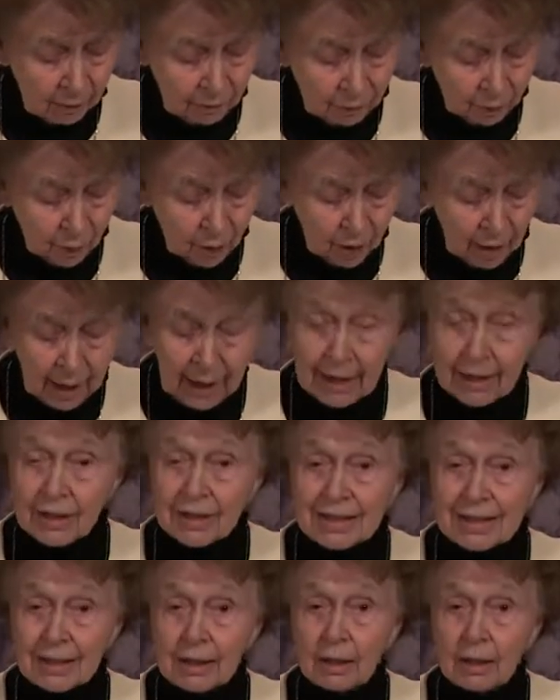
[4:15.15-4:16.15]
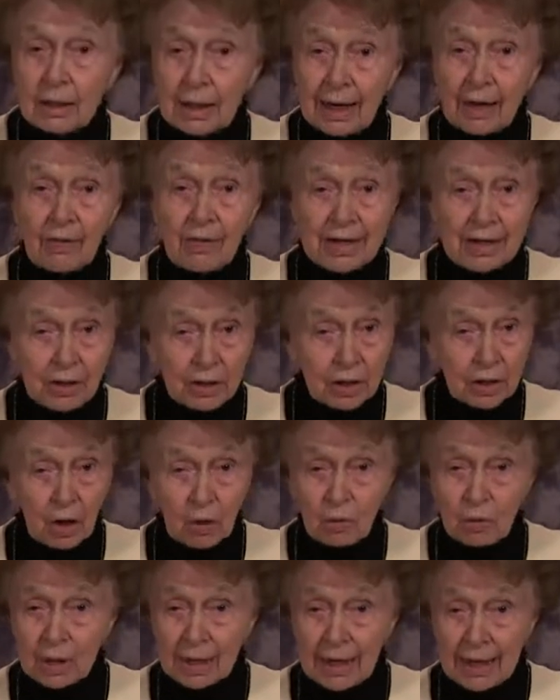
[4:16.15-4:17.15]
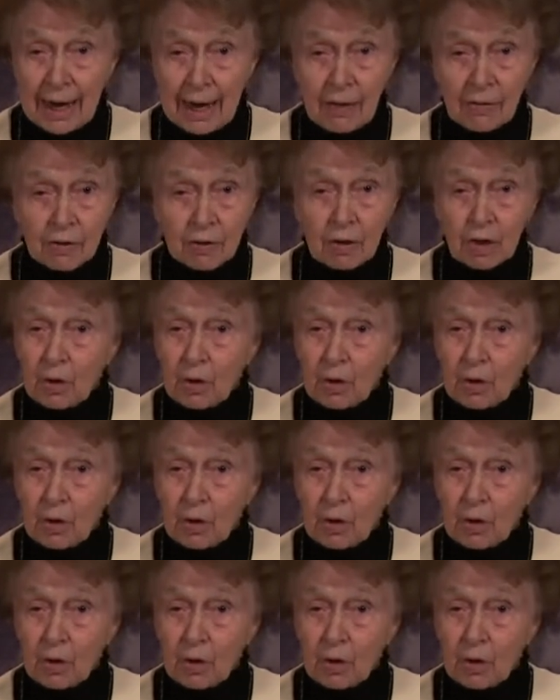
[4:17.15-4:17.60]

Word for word: For us, now these go together.